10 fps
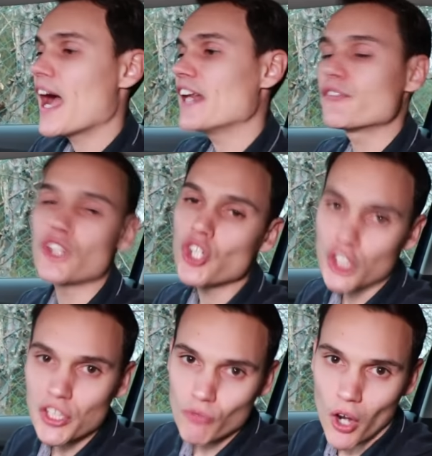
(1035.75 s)
And if you're
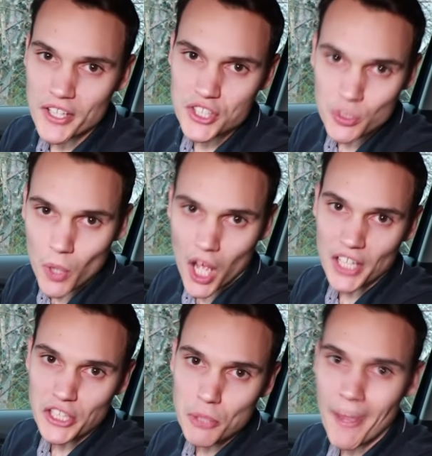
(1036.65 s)
looking right too
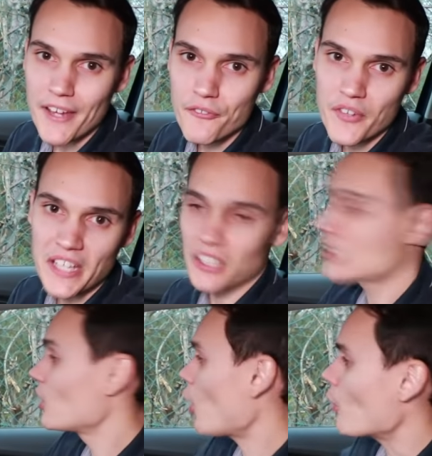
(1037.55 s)
early, you may
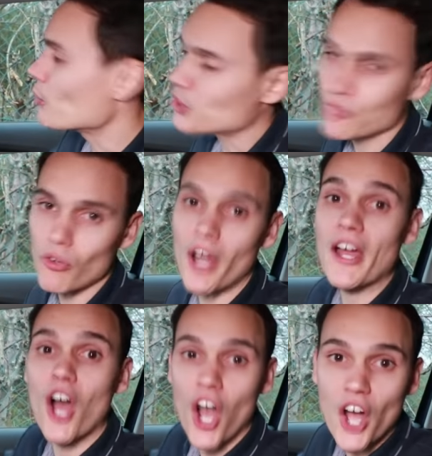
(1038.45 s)
think, oh, I'm looking
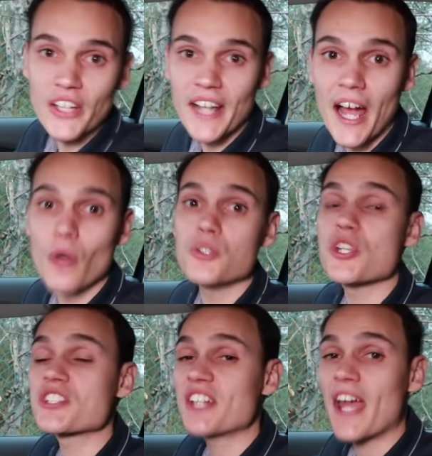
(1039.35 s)
right early now,
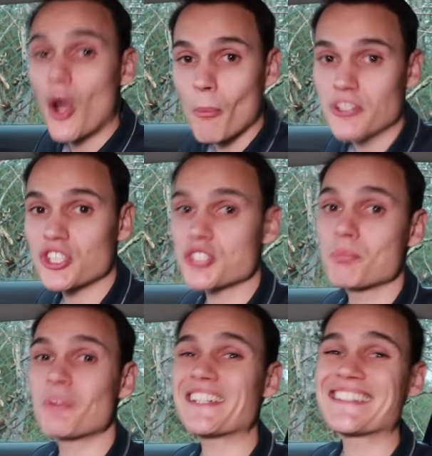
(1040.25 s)
so it's going to help my
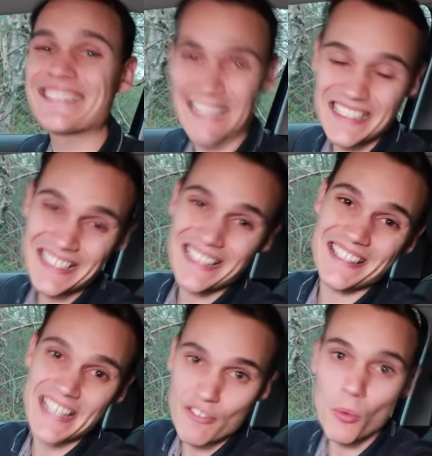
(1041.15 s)
judgment, but it doesn't
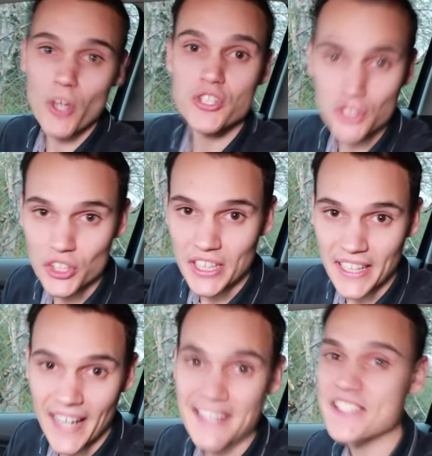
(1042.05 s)
because everyone you're
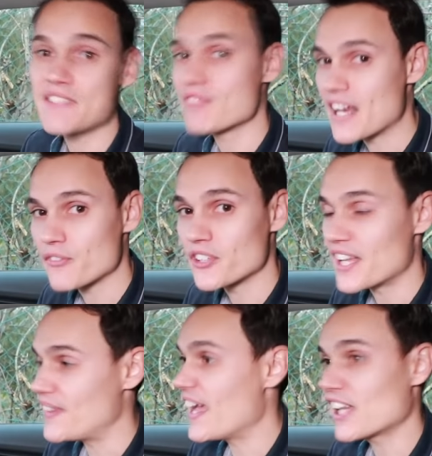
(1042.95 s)
looking at is
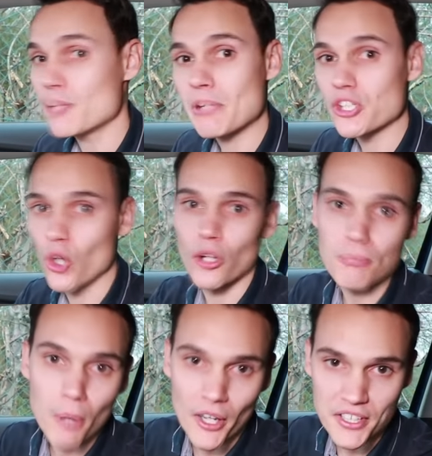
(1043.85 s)
irrelevant and they're going to be
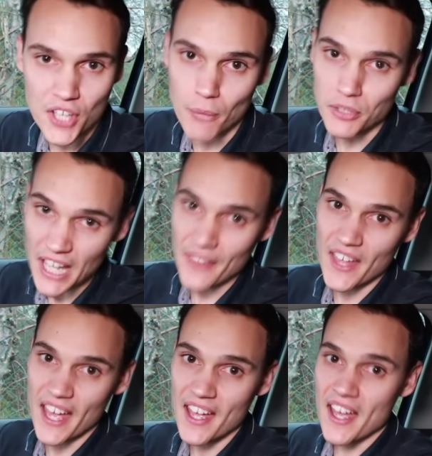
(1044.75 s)
gone by the time you get
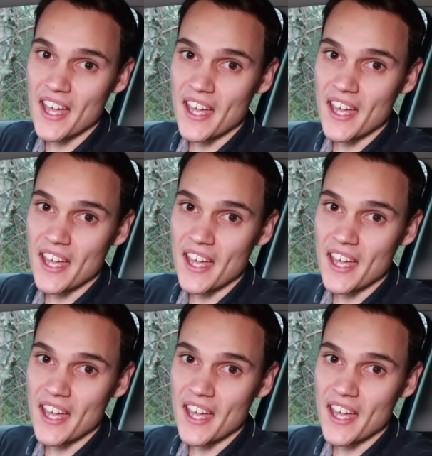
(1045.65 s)
there.